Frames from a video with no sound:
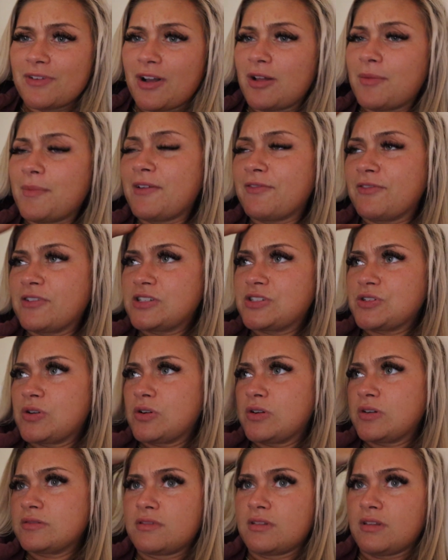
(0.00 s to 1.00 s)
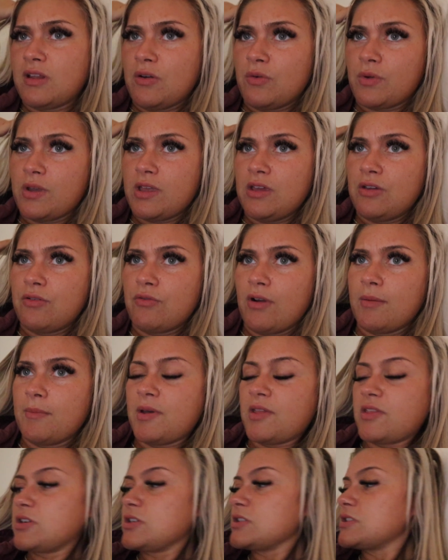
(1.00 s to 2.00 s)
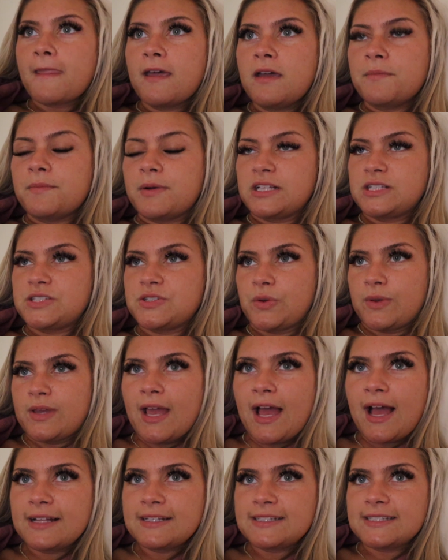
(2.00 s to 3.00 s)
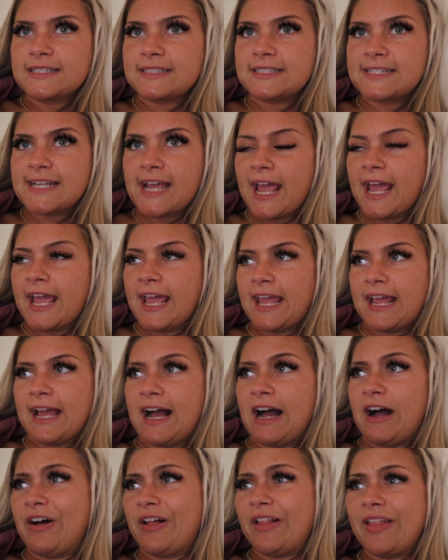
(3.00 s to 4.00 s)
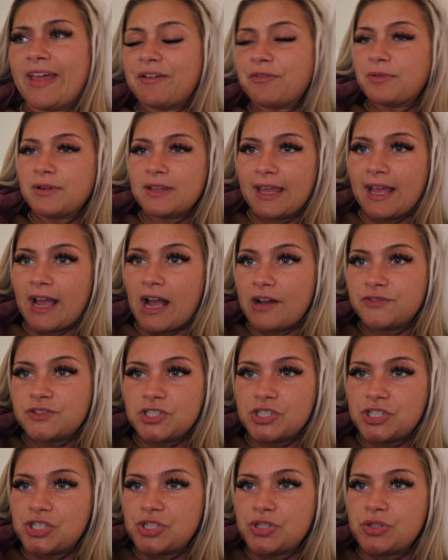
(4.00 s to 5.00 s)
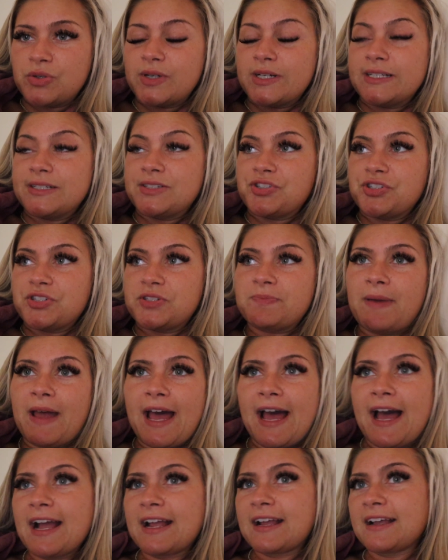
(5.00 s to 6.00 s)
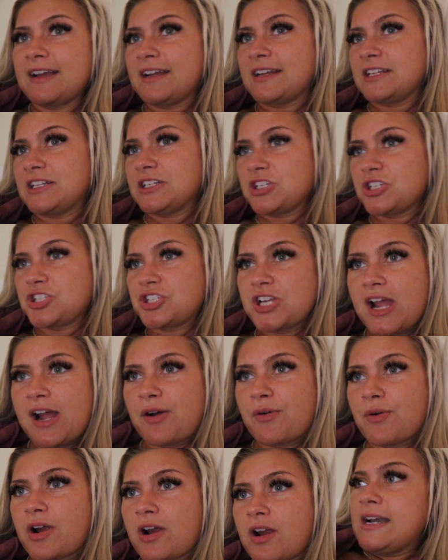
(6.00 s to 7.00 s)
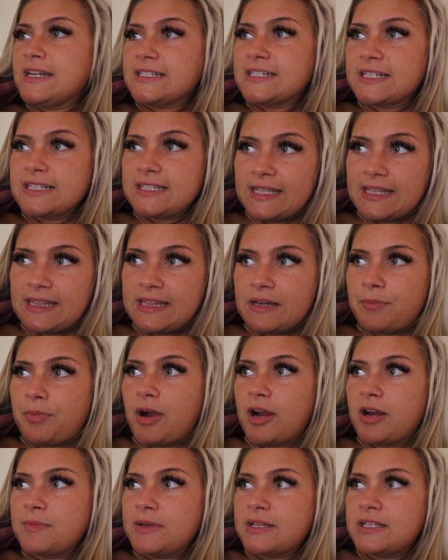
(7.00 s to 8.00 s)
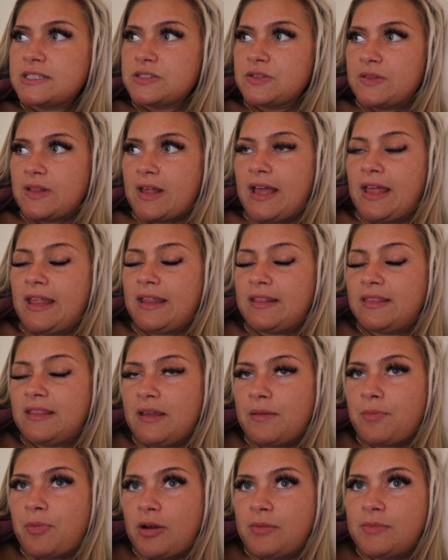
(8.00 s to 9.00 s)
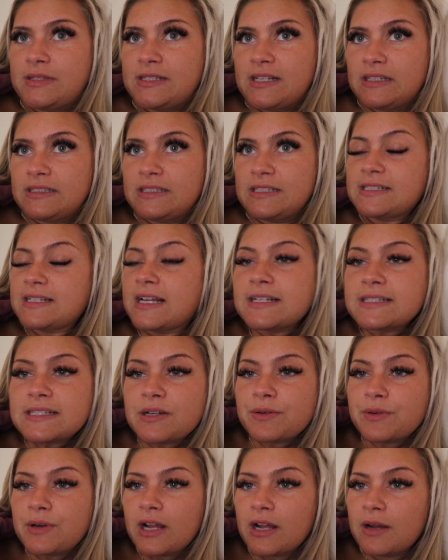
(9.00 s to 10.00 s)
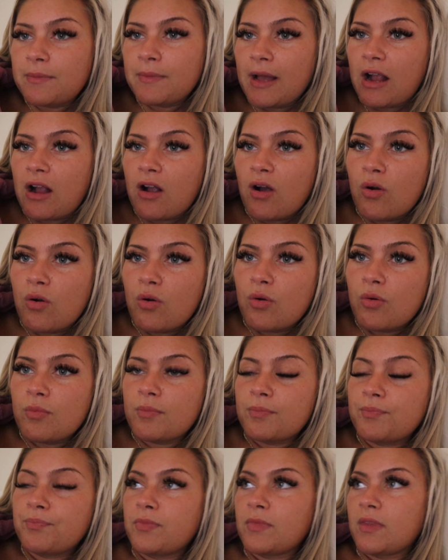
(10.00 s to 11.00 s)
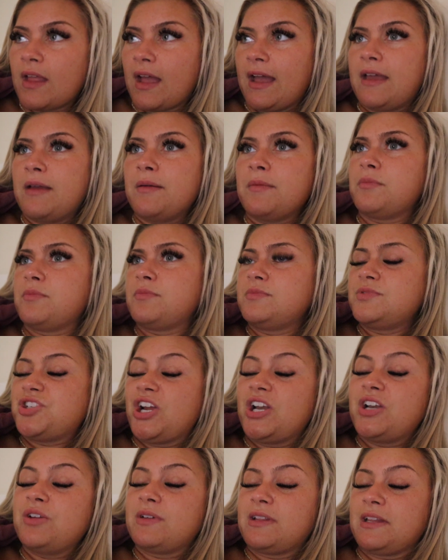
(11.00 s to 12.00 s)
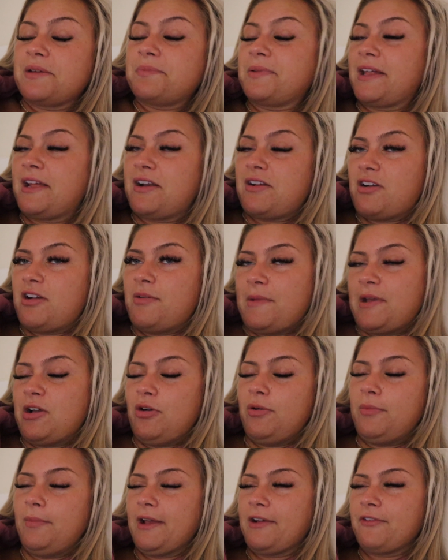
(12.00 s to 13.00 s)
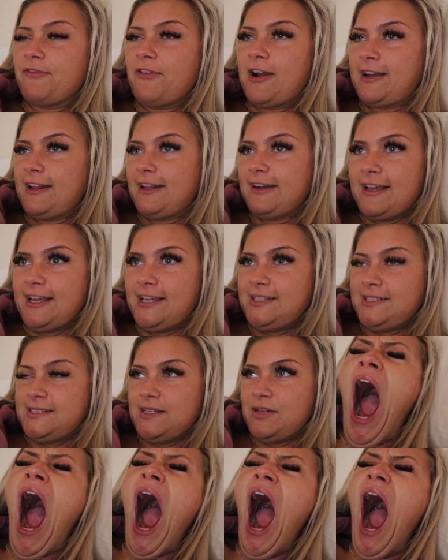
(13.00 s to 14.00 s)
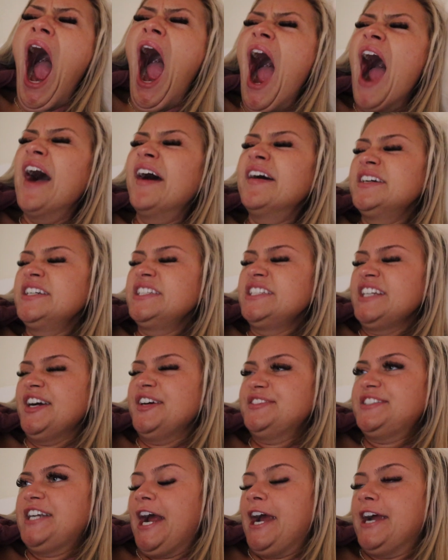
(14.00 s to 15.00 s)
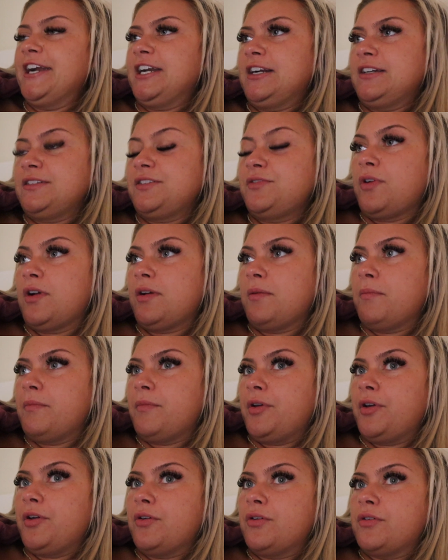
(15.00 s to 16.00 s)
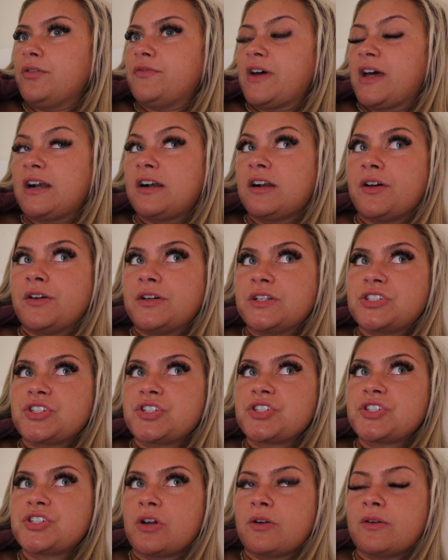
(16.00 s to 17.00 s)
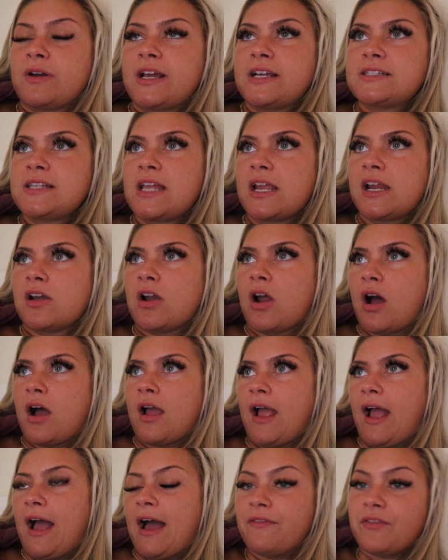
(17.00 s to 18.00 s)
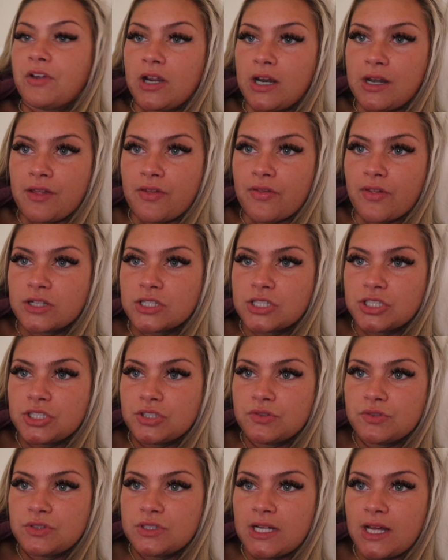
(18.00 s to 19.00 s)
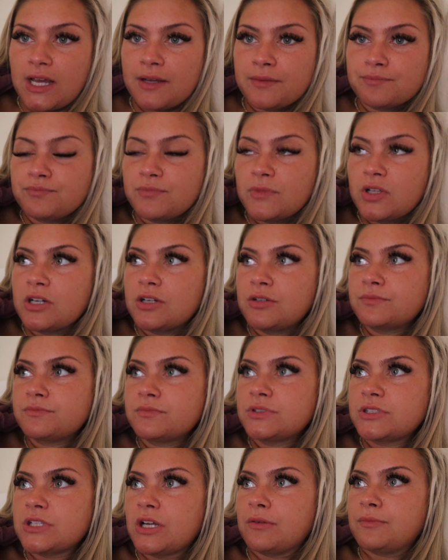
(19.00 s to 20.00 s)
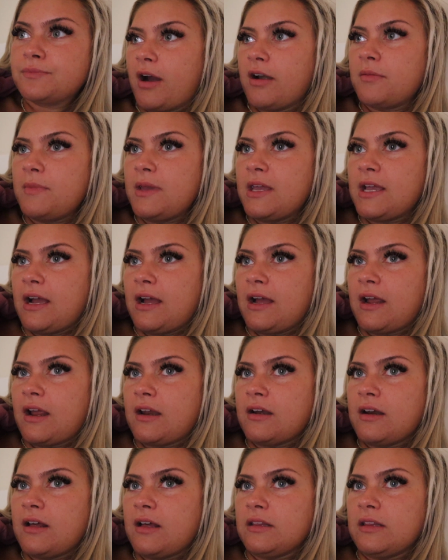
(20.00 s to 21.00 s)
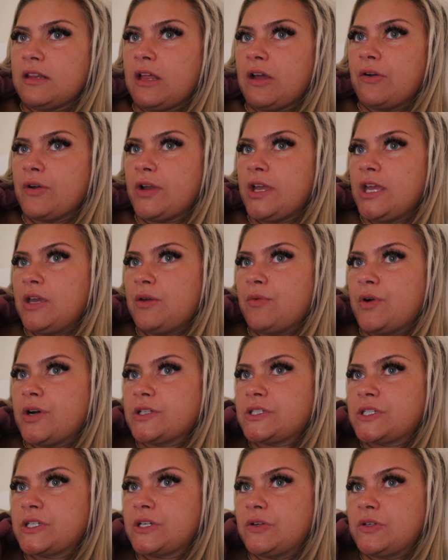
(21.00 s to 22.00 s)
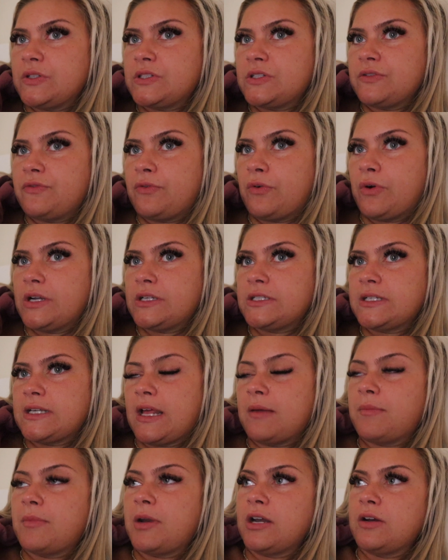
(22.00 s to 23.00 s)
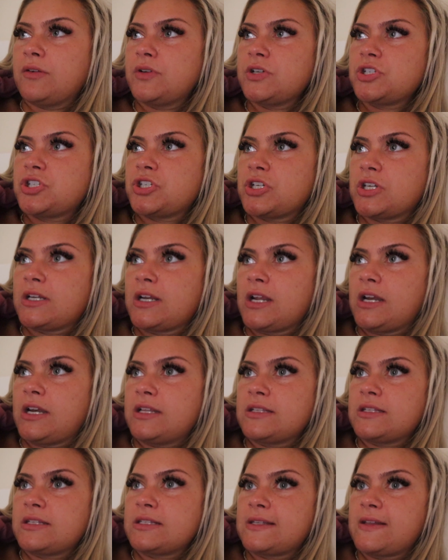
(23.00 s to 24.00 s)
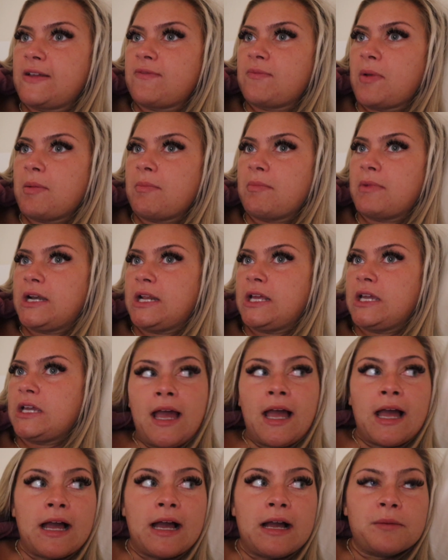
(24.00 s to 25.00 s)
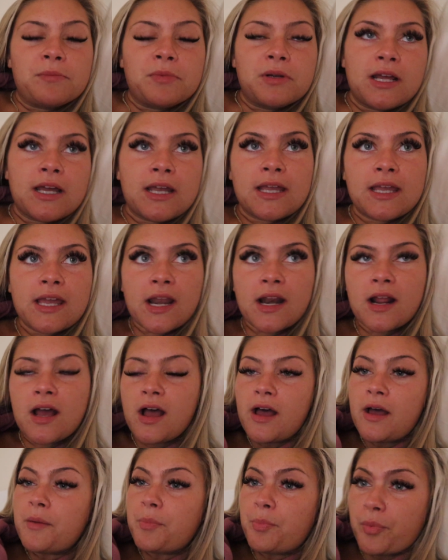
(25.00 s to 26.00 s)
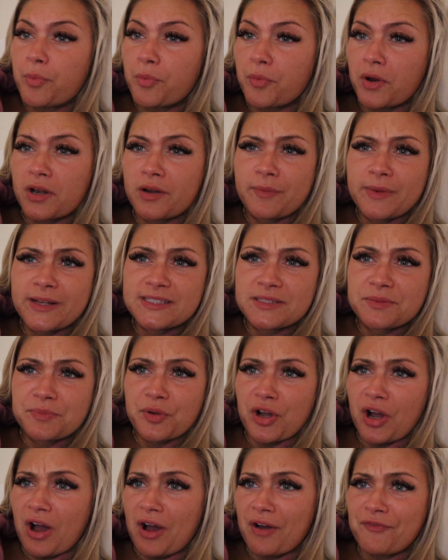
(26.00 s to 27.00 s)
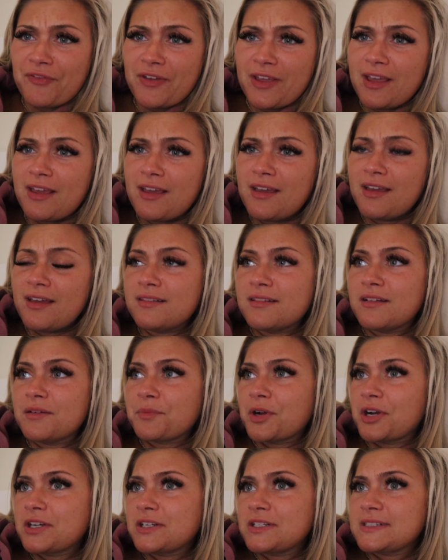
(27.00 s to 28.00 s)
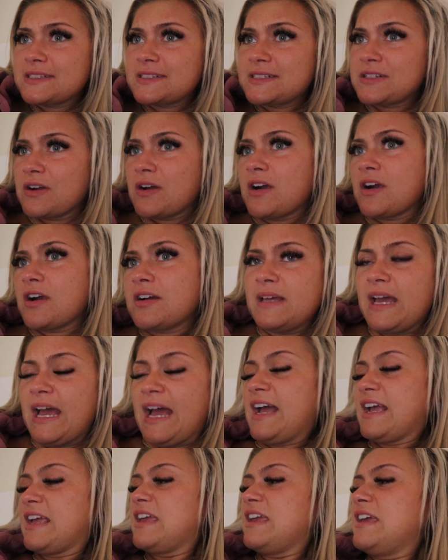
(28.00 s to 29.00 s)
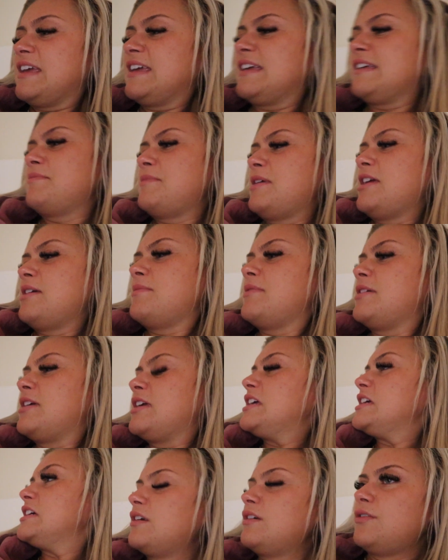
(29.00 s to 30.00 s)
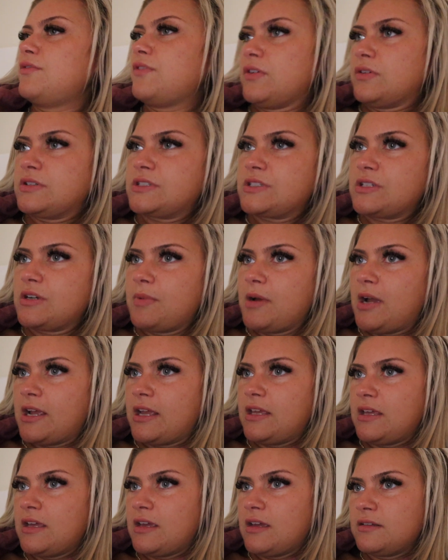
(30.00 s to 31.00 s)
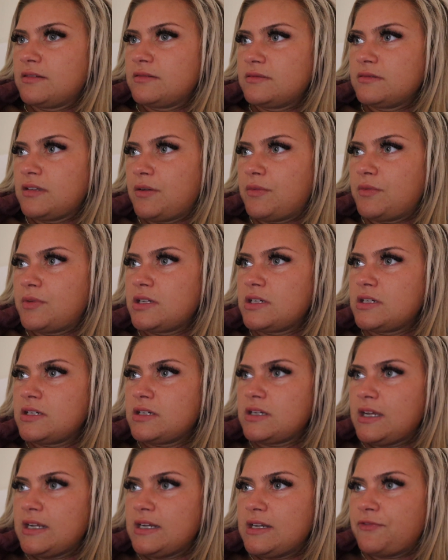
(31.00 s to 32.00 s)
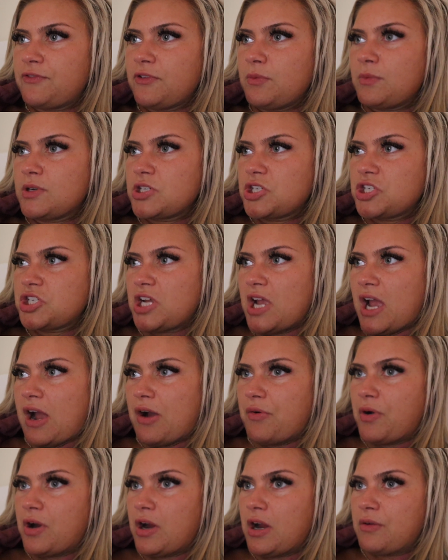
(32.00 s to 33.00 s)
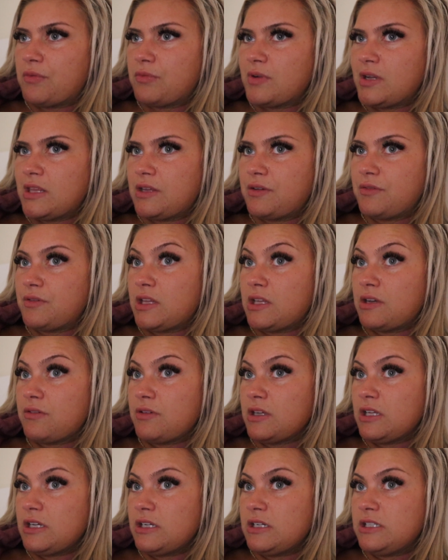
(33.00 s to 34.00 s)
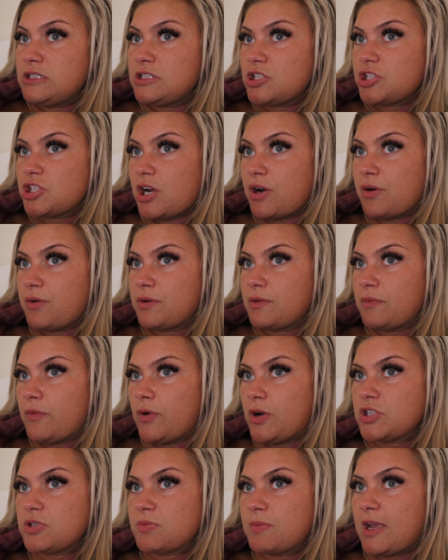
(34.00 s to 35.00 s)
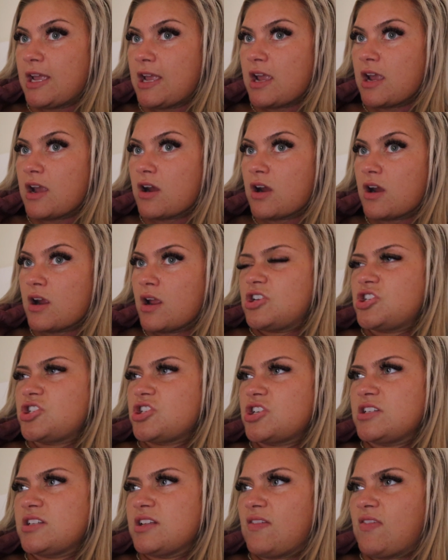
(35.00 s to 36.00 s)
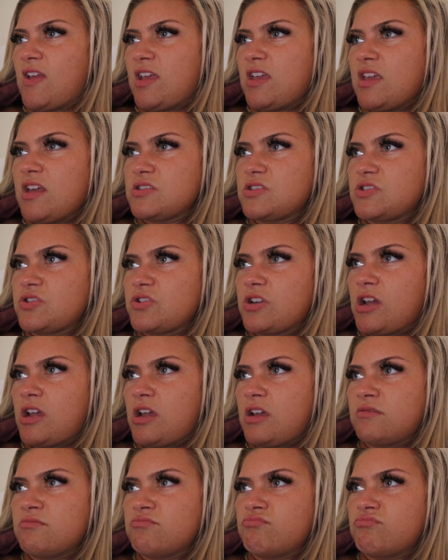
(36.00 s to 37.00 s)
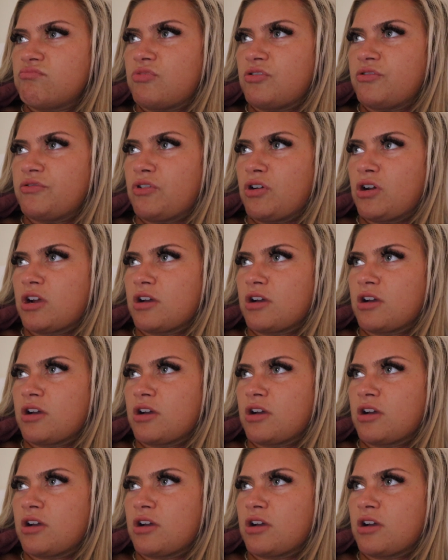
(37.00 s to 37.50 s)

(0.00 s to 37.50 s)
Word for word: all my friends are low key grandmothers. But so yeah, today all I really have to do is just pack. I need to shower. I need to clean the apartment so that the apartment's not disgusting when I come back home. I genuinely plan on coming home like Friday night. So I'm so tired. I don't even want to move. I don't know. It's just so nice like not having anything to do today, you know? So part of me kind of low key wants to go to Sephora today, but I know I shouldn't. I need to save my money. Yeah, I'm gonna get up. We're gonna make some coffee and then we're gonna start packing maybe. I don't know if I want to start packing yet. I wanna, I definitely wanna shower. I really, really, really need to shower and wash my hair. I should have done that yesterday before I